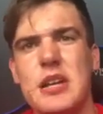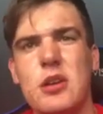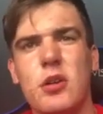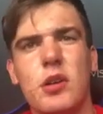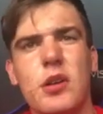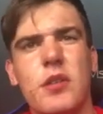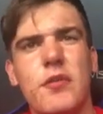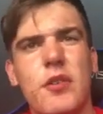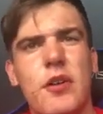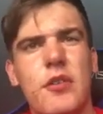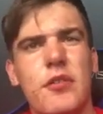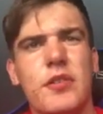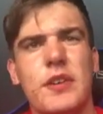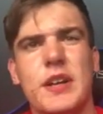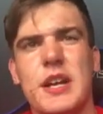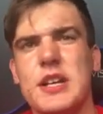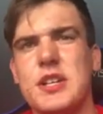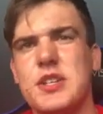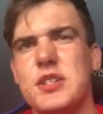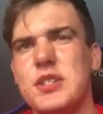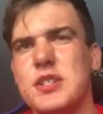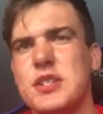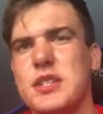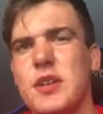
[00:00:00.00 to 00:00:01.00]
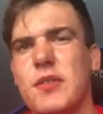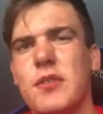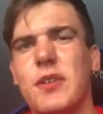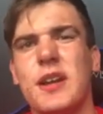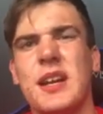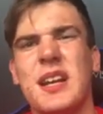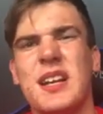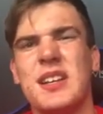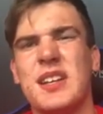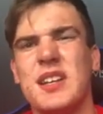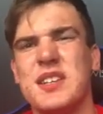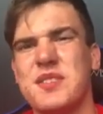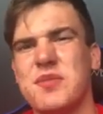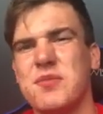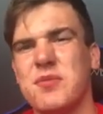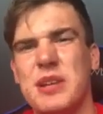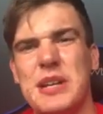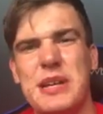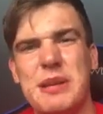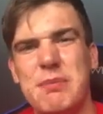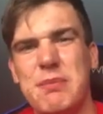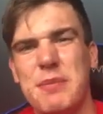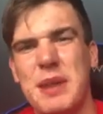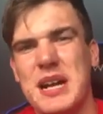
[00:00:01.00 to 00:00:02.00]
Login verification, stuff like that doesn't
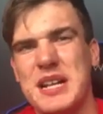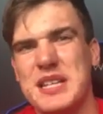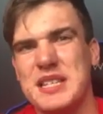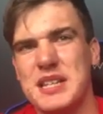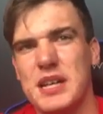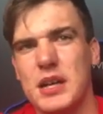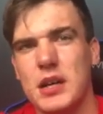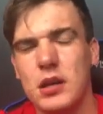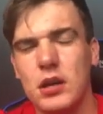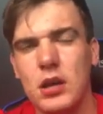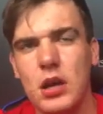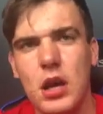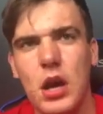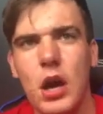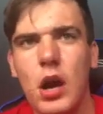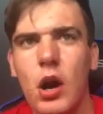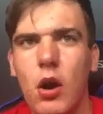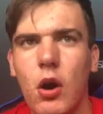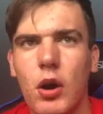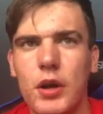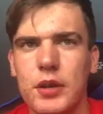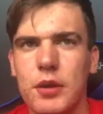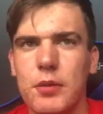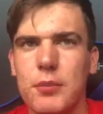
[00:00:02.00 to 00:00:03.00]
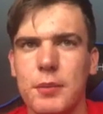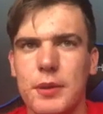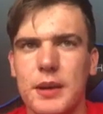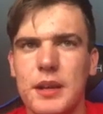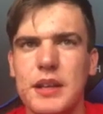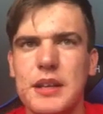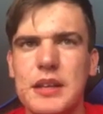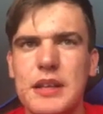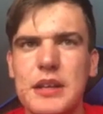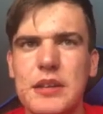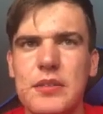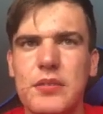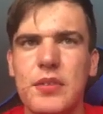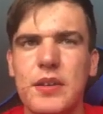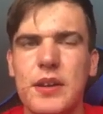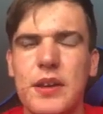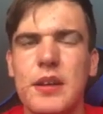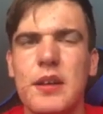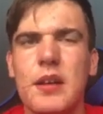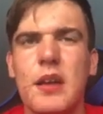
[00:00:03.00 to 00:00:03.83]
really matter, I don't believe.